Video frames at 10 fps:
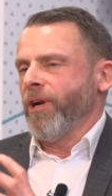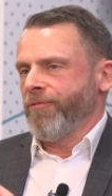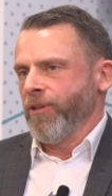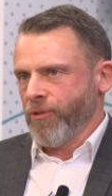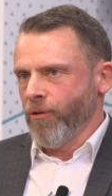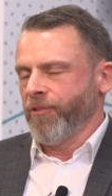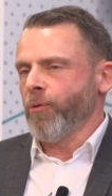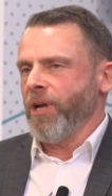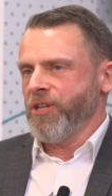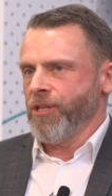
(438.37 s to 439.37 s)
reference
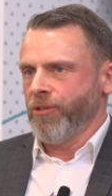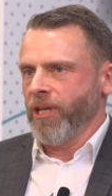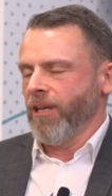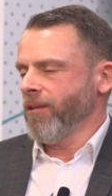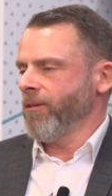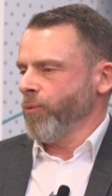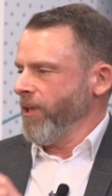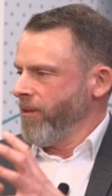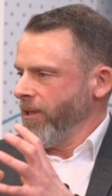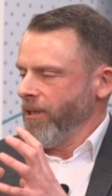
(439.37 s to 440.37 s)
configuration together
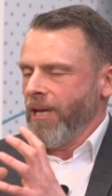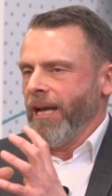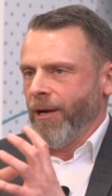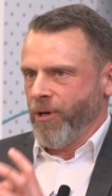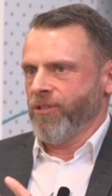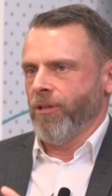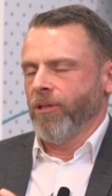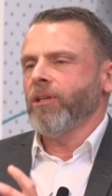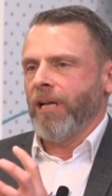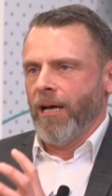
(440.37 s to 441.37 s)
with the
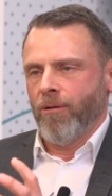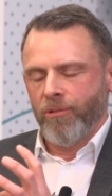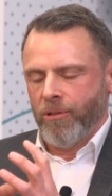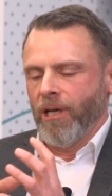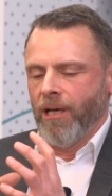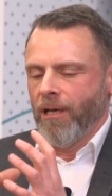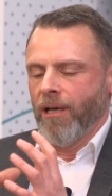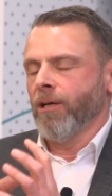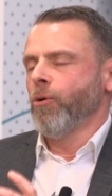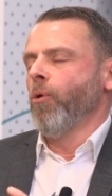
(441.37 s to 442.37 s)
Ericsson Cloud
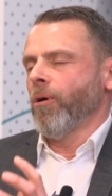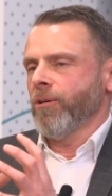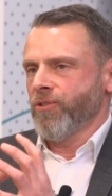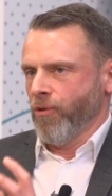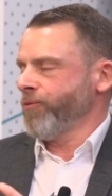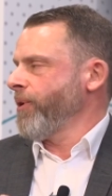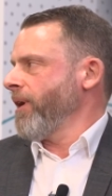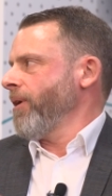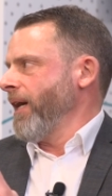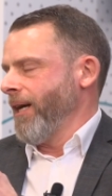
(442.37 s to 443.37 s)
uh, Core
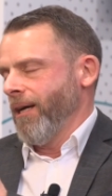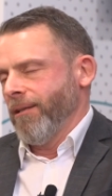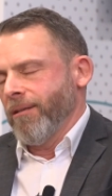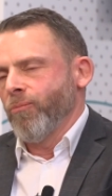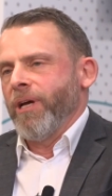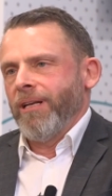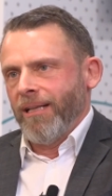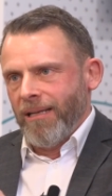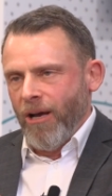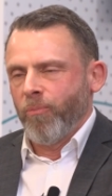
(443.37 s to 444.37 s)
software and Red
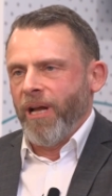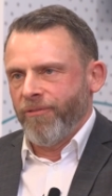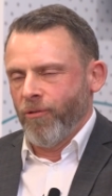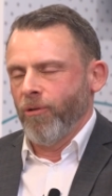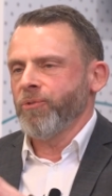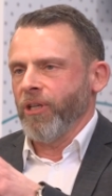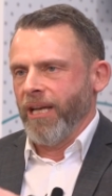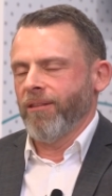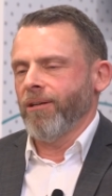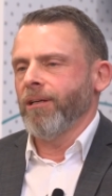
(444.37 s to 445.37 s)
Hat Cloud Platform
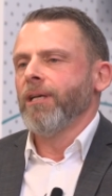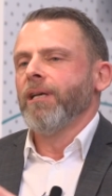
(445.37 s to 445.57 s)
together.